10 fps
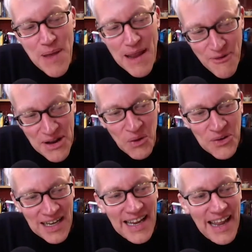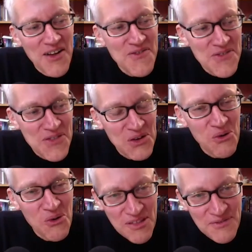periodically over the
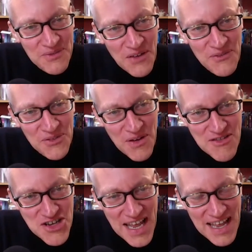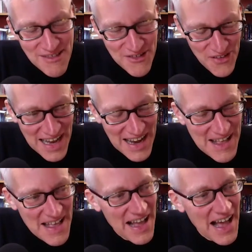course of Christian history,
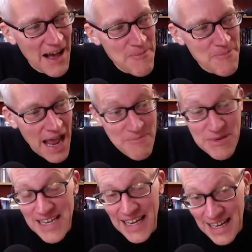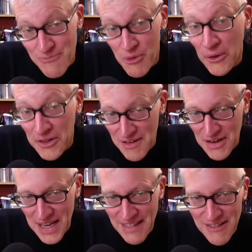and particularly
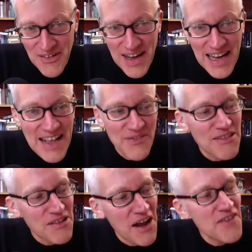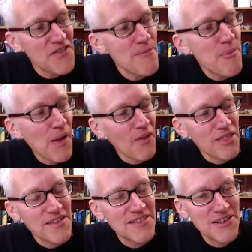Protestant history, this kind of
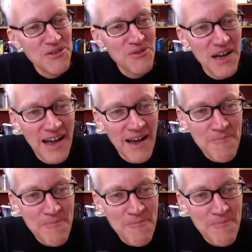impulse to